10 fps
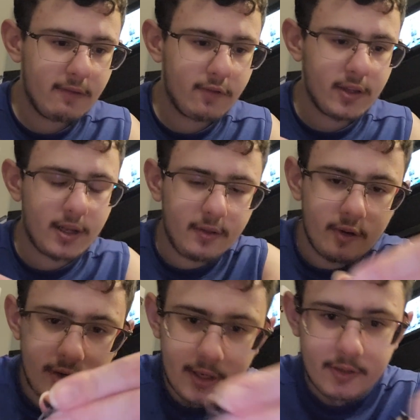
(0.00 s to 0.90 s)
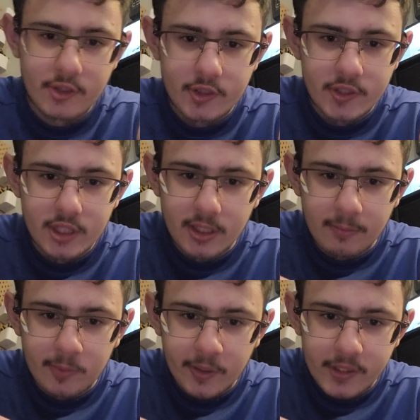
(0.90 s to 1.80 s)
For the other end, you're just going to
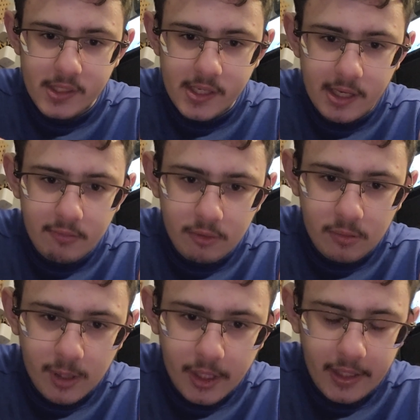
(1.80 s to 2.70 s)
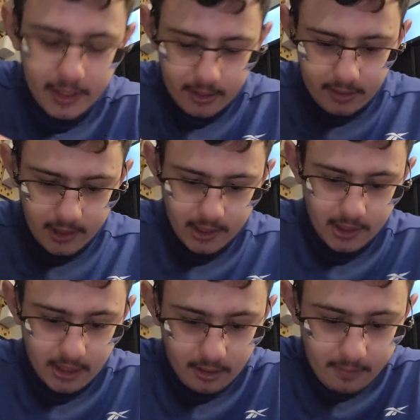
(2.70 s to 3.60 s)
put a robot hand
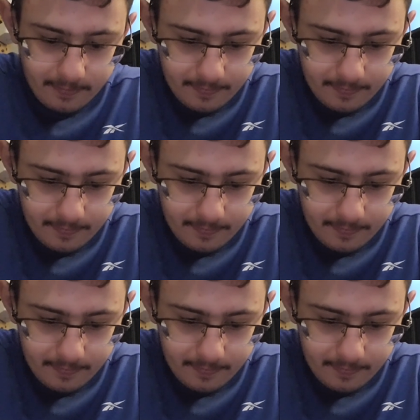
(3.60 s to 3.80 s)
in there.